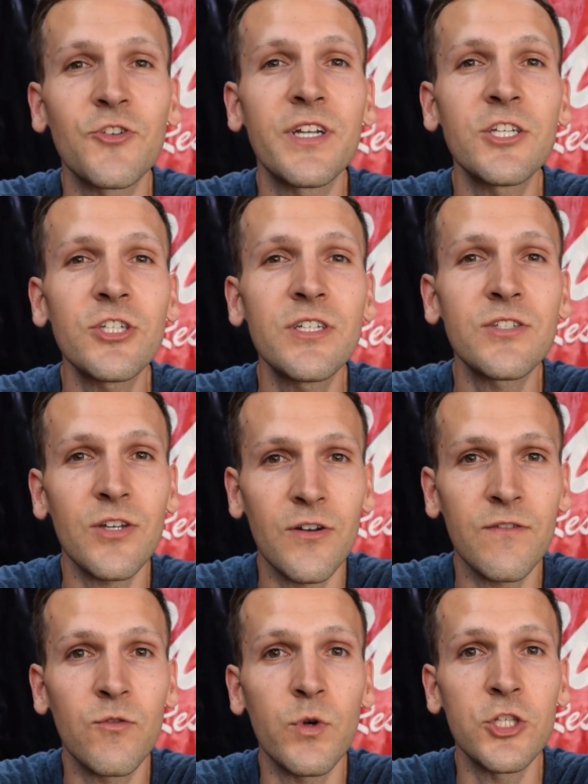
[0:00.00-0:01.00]
traditionally
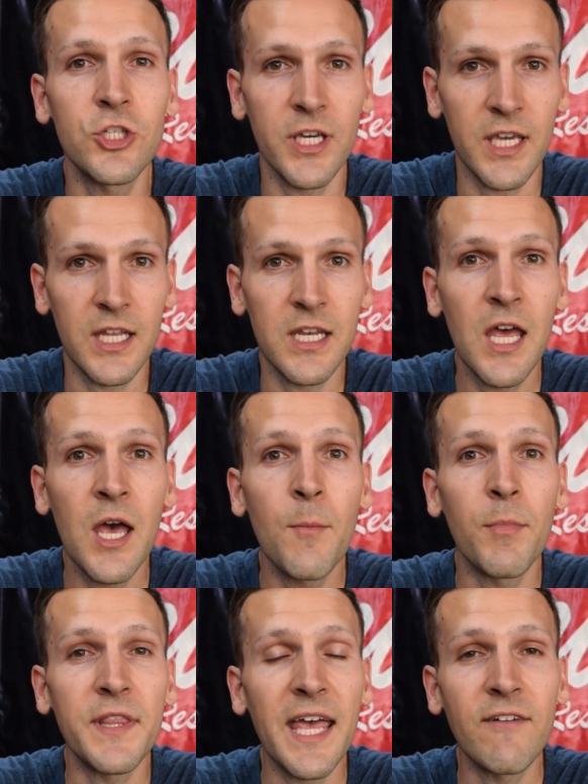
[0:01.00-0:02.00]
served with chicken,
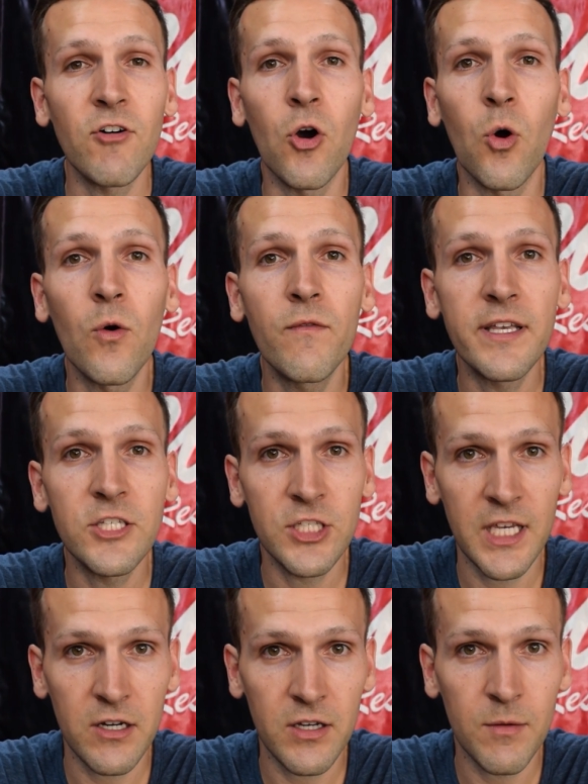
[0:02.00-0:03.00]
but they have a whole
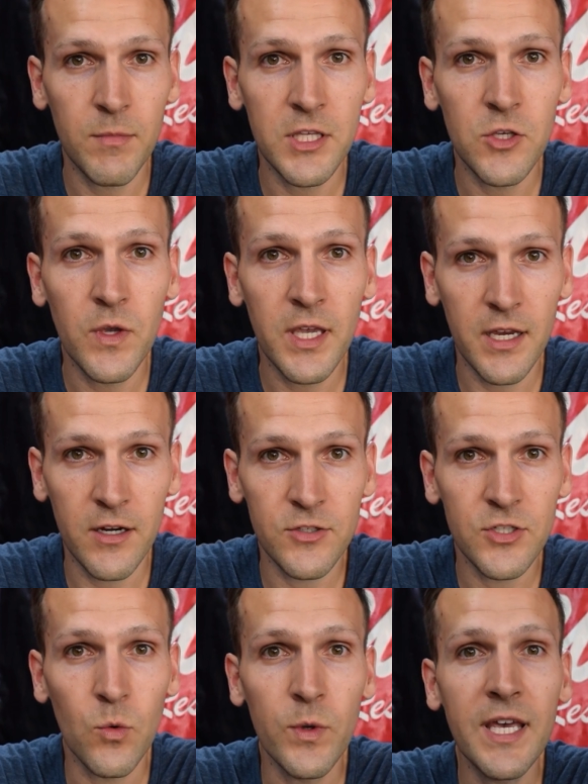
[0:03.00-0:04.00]
vegetarian menu here,
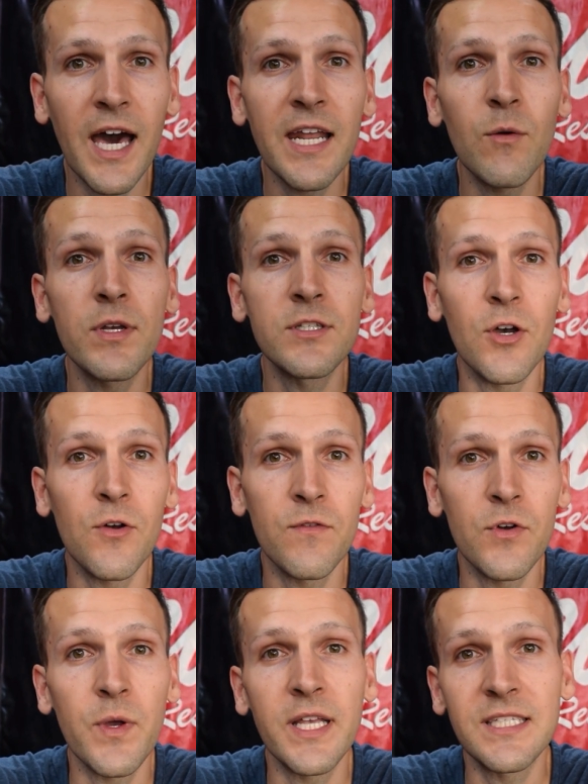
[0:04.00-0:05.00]
so we got it with
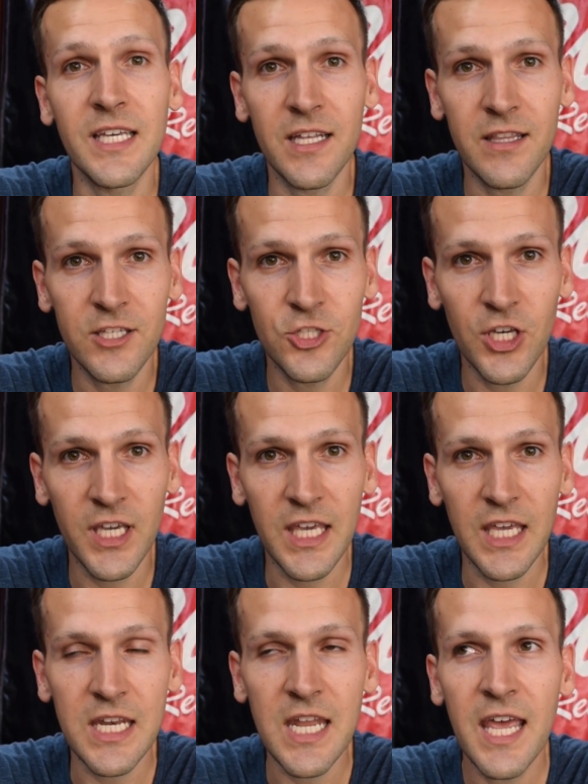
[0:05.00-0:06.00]
tofu instead of the
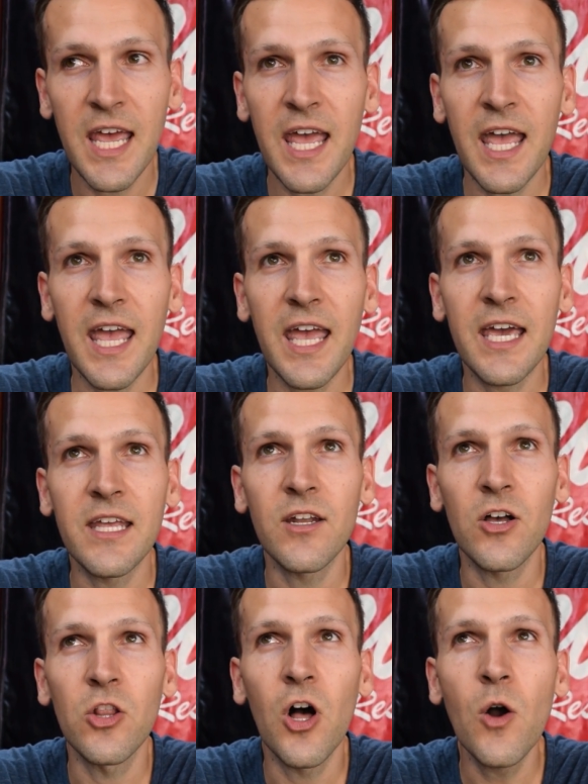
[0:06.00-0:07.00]
chicken. And
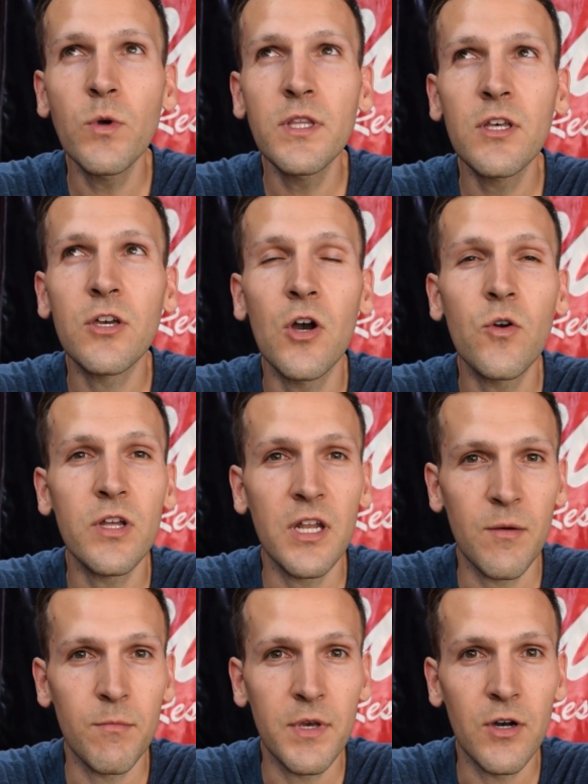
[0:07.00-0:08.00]
along with the
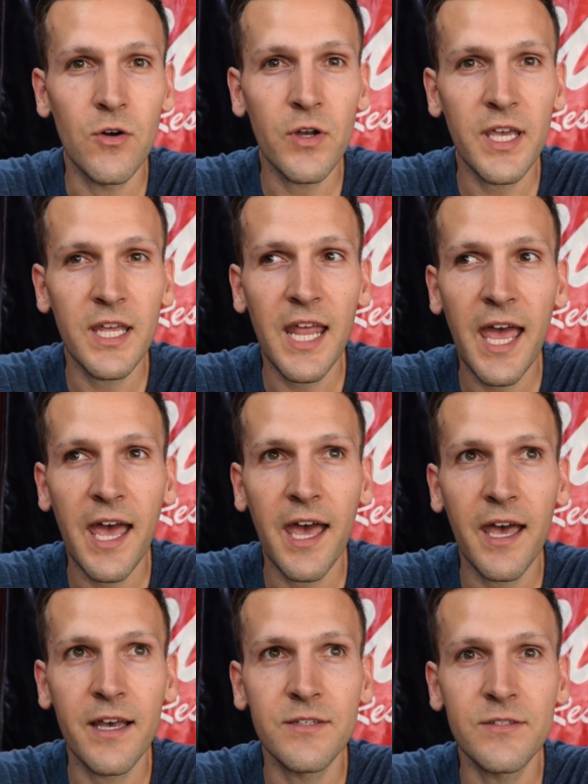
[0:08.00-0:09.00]
coconut milk, it
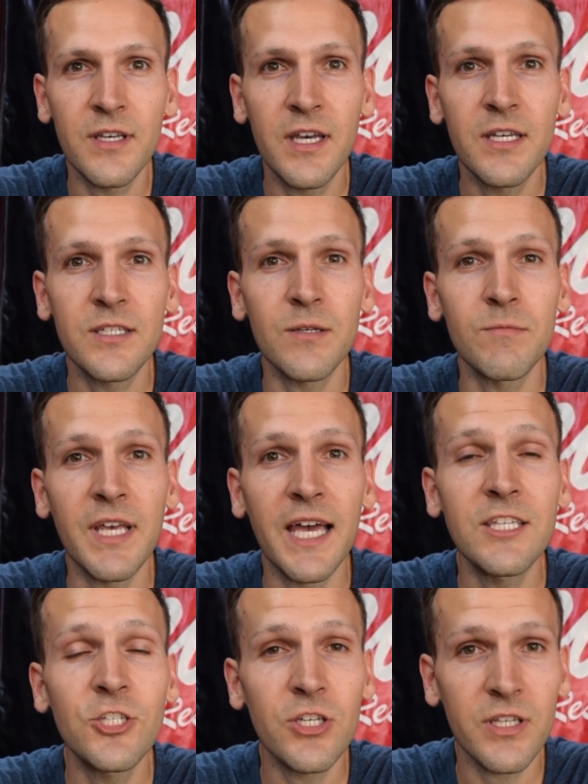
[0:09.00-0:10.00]
has some Thai
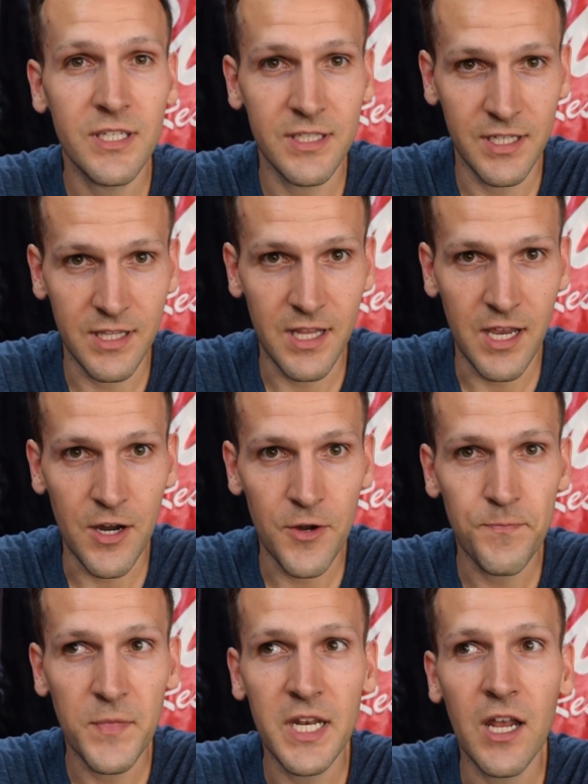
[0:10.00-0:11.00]
chilies in there,
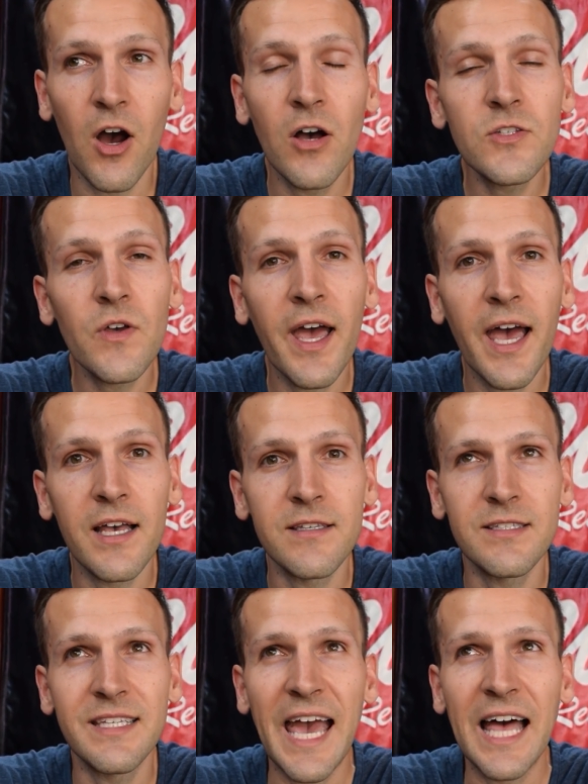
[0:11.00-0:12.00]
and it also
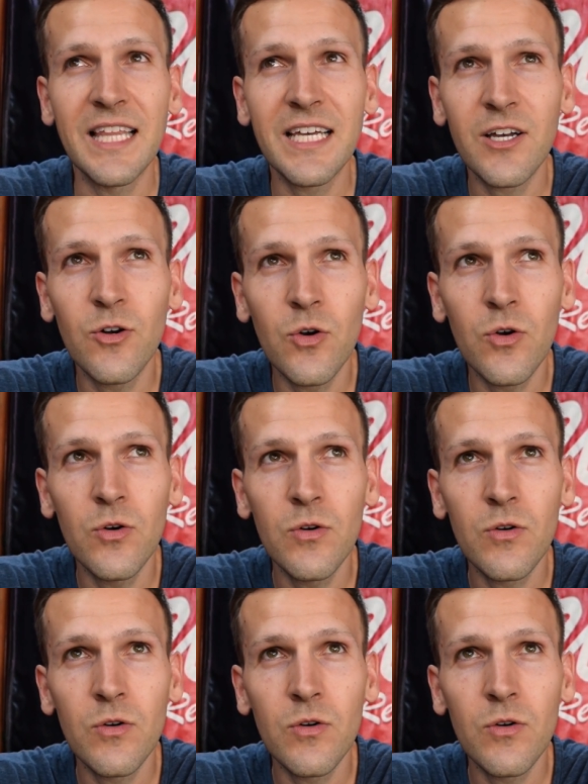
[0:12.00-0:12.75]
has galangal.